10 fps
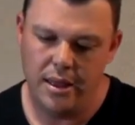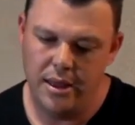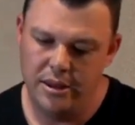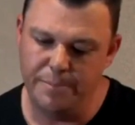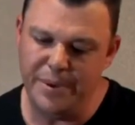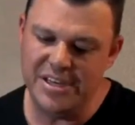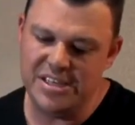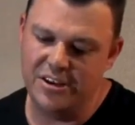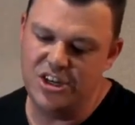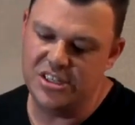The peace
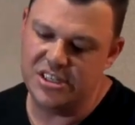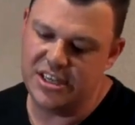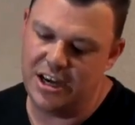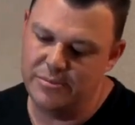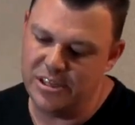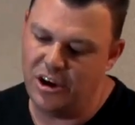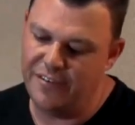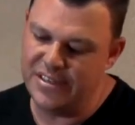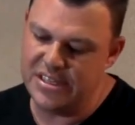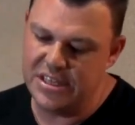that Jesus comes and
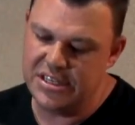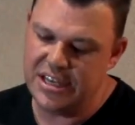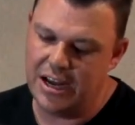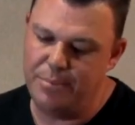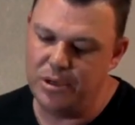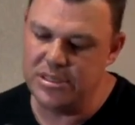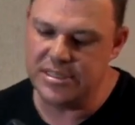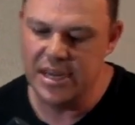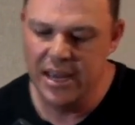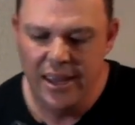offers the disciples
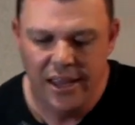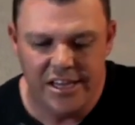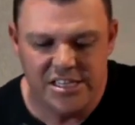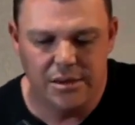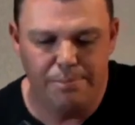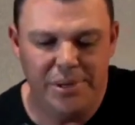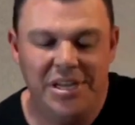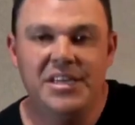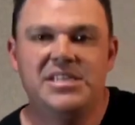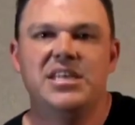isn't a
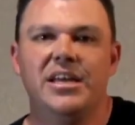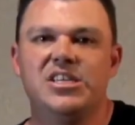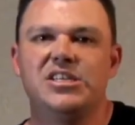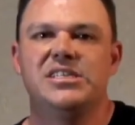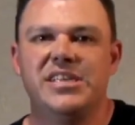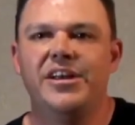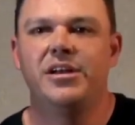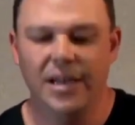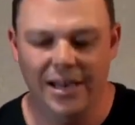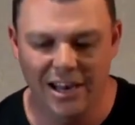peace that just
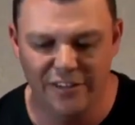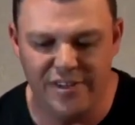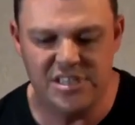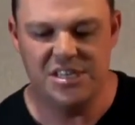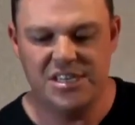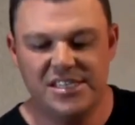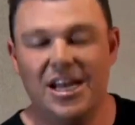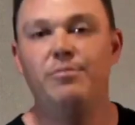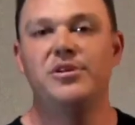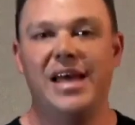suddenly lifts the
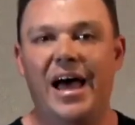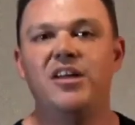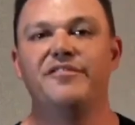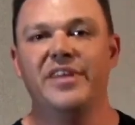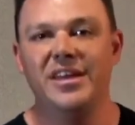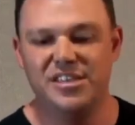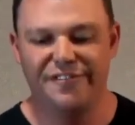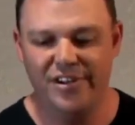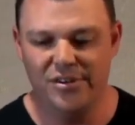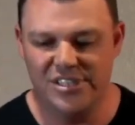disciples out of their
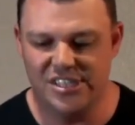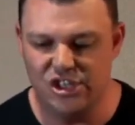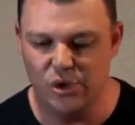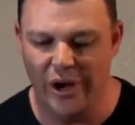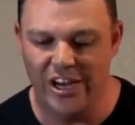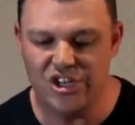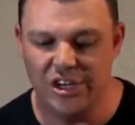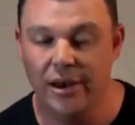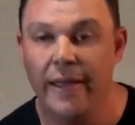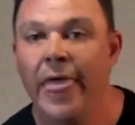difficult
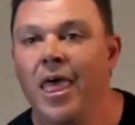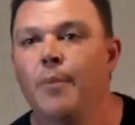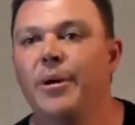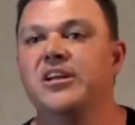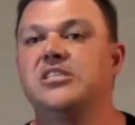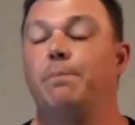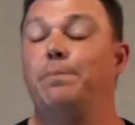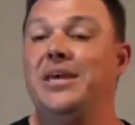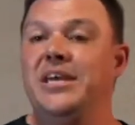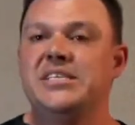situation, but it's a
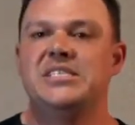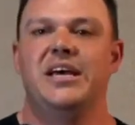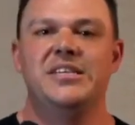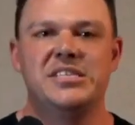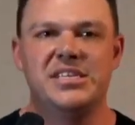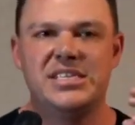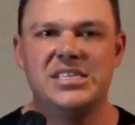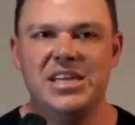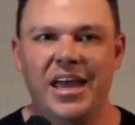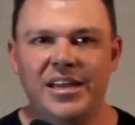peace that
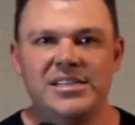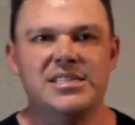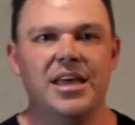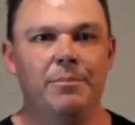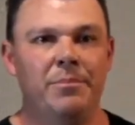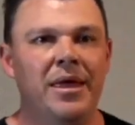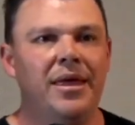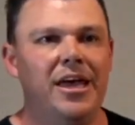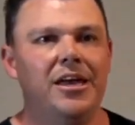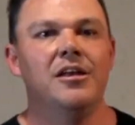sustains them
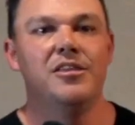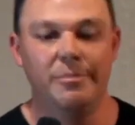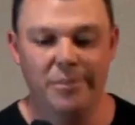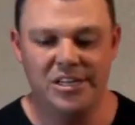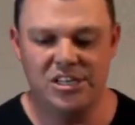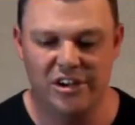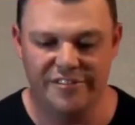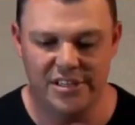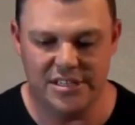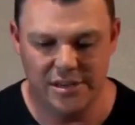in the midst of
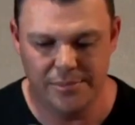it.